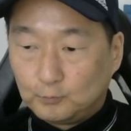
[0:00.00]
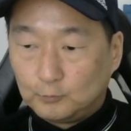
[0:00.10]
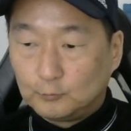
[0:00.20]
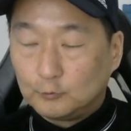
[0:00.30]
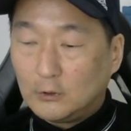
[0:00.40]

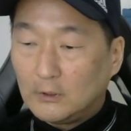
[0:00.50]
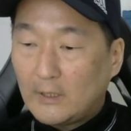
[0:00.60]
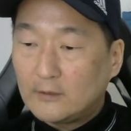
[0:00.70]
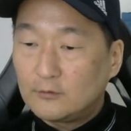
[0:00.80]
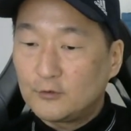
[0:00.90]
would
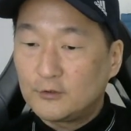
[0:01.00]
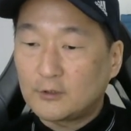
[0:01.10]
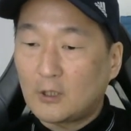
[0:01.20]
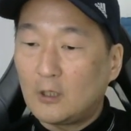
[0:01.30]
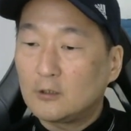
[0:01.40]
like to
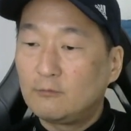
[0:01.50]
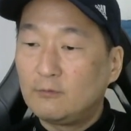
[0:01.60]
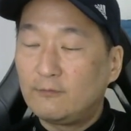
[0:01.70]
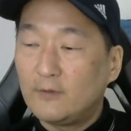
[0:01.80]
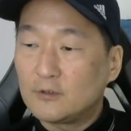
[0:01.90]
start
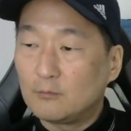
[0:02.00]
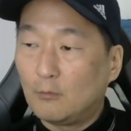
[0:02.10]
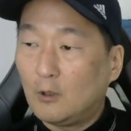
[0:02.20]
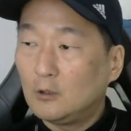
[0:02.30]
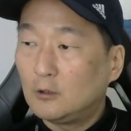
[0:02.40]
with a
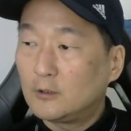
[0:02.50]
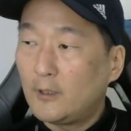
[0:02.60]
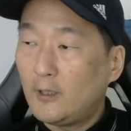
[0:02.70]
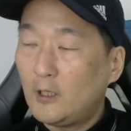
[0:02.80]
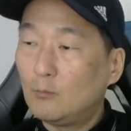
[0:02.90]
smaller
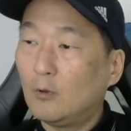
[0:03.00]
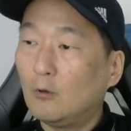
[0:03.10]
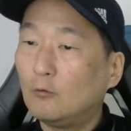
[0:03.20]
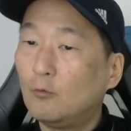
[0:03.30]
table,